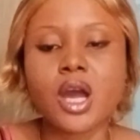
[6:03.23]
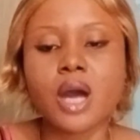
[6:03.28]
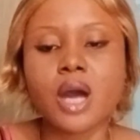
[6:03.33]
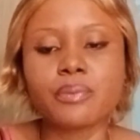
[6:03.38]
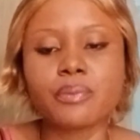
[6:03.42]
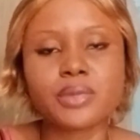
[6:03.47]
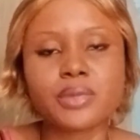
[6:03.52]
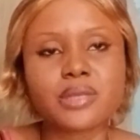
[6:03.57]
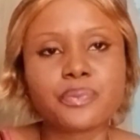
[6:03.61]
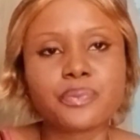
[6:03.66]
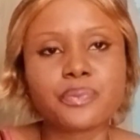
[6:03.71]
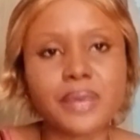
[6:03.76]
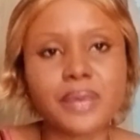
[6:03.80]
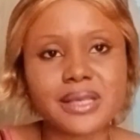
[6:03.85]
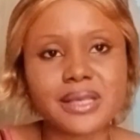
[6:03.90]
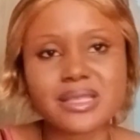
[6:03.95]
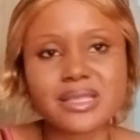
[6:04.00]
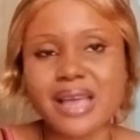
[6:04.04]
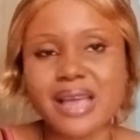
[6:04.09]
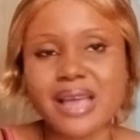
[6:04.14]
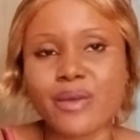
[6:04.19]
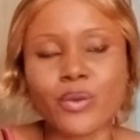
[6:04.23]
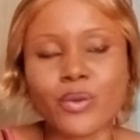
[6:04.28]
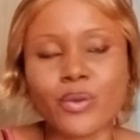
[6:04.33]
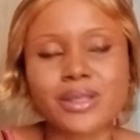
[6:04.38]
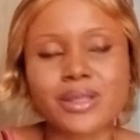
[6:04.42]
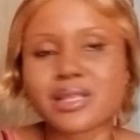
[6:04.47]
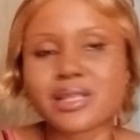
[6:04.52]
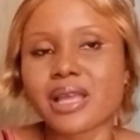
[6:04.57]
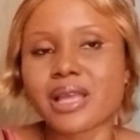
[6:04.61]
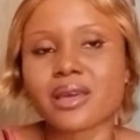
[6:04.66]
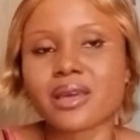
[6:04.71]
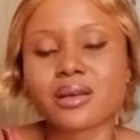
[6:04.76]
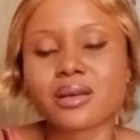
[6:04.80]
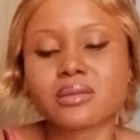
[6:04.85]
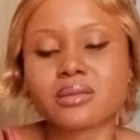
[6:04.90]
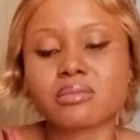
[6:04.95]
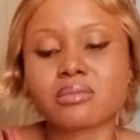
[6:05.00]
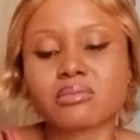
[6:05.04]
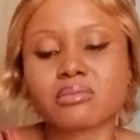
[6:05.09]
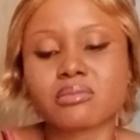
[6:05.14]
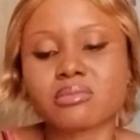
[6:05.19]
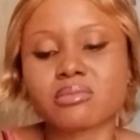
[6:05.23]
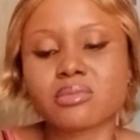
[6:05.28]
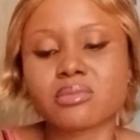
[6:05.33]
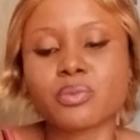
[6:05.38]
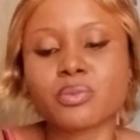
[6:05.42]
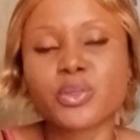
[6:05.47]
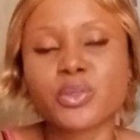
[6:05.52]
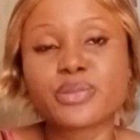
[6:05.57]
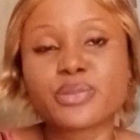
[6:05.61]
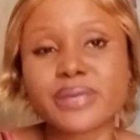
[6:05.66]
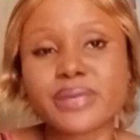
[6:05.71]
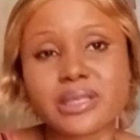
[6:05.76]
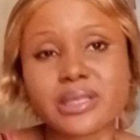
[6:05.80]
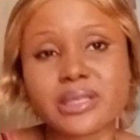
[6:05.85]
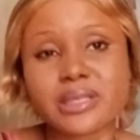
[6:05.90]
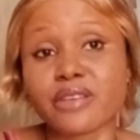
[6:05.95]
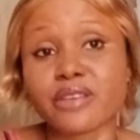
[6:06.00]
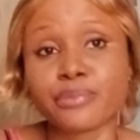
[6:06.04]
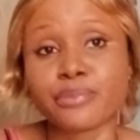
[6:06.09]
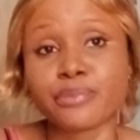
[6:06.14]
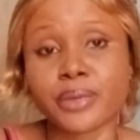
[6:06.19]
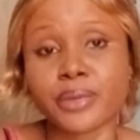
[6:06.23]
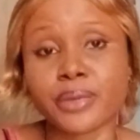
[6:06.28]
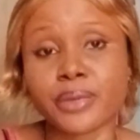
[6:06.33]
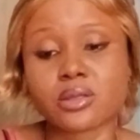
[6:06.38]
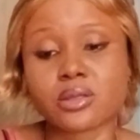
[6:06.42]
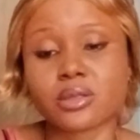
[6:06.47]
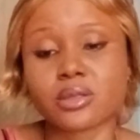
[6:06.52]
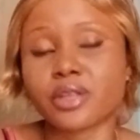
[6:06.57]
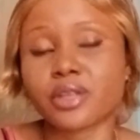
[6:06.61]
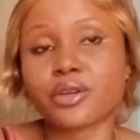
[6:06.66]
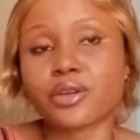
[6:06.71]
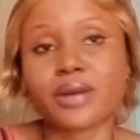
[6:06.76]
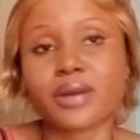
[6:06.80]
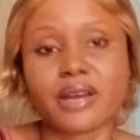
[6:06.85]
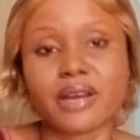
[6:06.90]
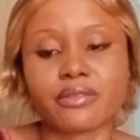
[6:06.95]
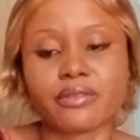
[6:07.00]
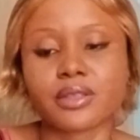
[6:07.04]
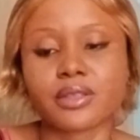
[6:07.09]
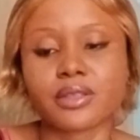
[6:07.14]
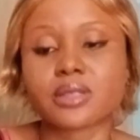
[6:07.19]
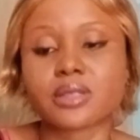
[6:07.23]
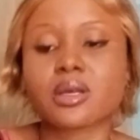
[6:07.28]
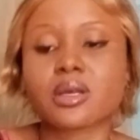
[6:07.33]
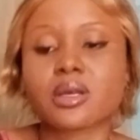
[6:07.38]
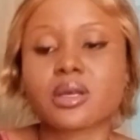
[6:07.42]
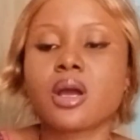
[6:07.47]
but the place I went, like most places I've been to, they don't have it.